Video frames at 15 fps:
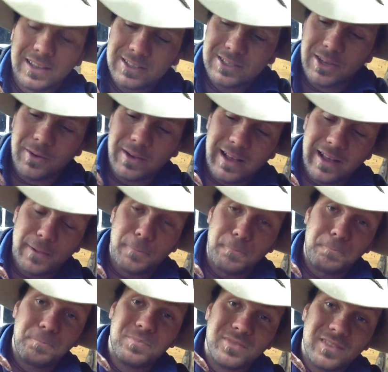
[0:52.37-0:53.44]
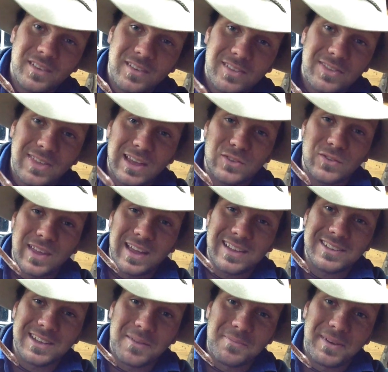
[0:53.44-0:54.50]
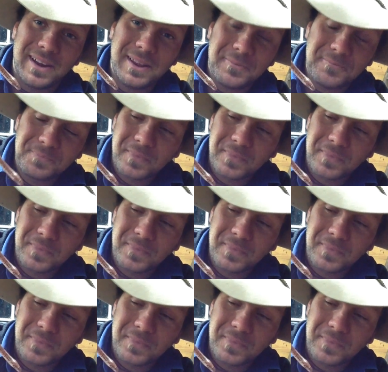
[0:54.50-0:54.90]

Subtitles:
So thanks for the heads up, buddy.